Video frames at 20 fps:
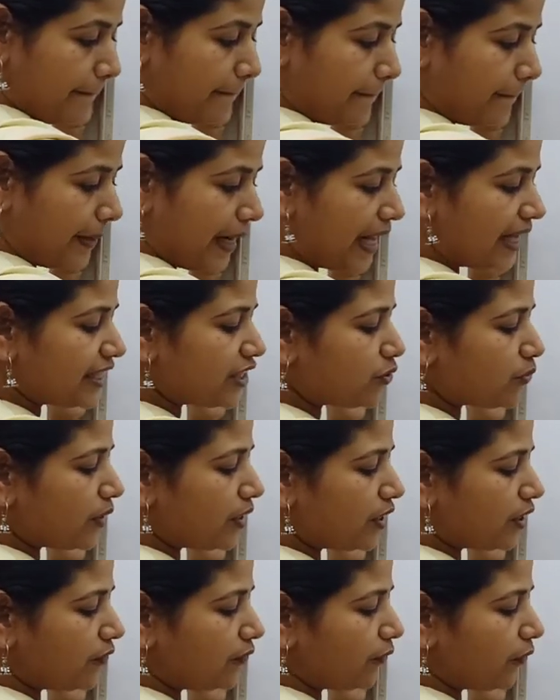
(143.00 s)
plus
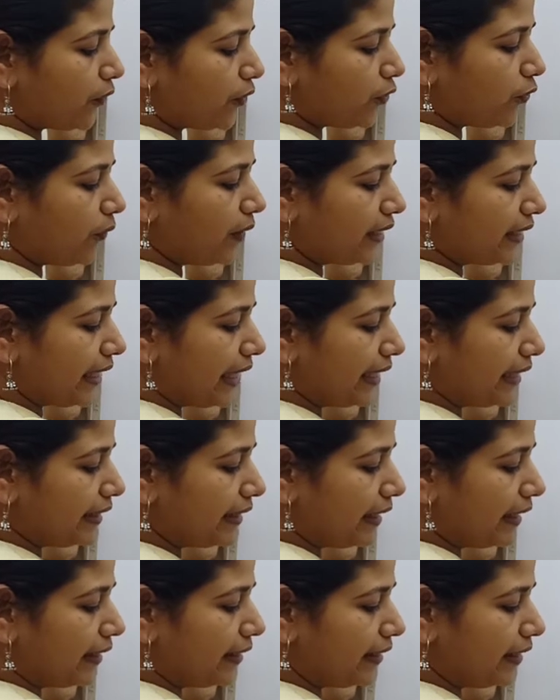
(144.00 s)
24 you will get
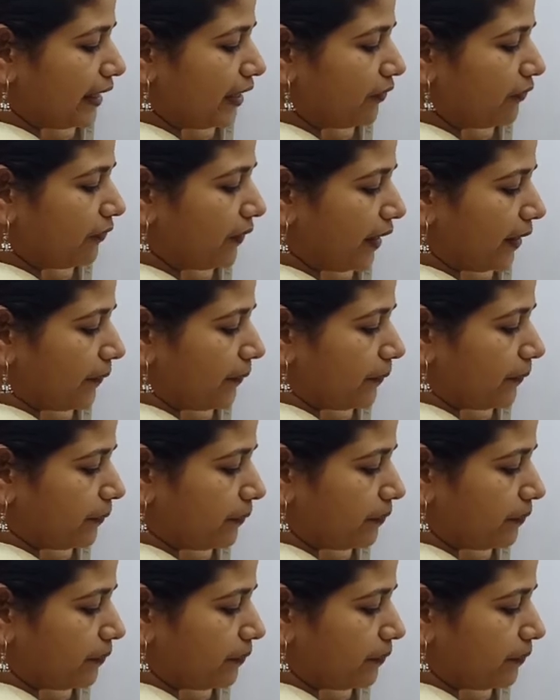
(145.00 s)
35.